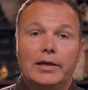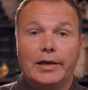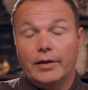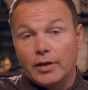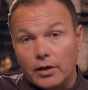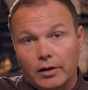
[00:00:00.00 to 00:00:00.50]

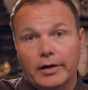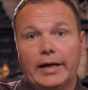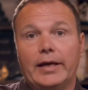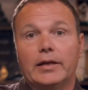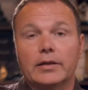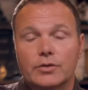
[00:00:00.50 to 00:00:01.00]
uh, that our
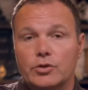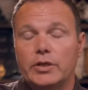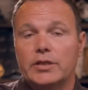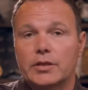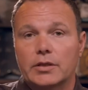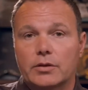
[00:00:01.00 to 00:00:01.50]
head is
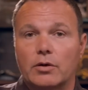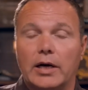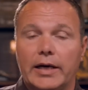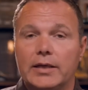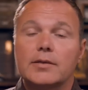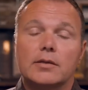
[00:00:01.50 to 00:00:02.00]
Jesus
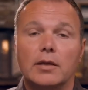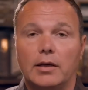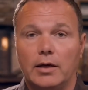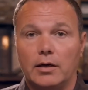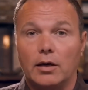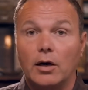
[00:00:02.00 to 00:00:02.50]
Christ,
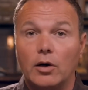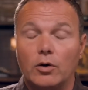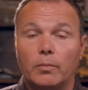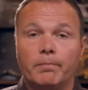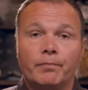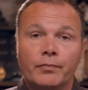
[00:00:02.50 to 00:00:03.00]
that in a
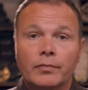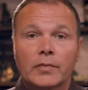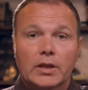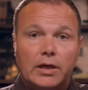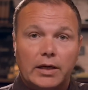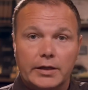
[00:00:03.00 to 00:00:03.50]
home,
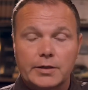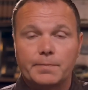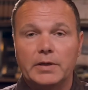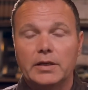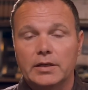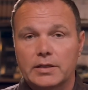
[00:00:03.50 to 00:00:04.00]
the
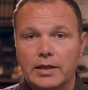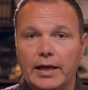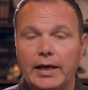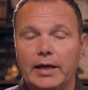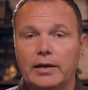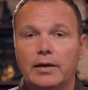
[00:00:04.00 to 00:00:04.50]
husband is the
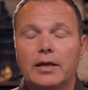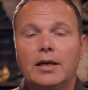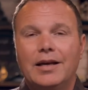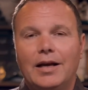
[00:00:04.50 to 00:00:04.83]
head.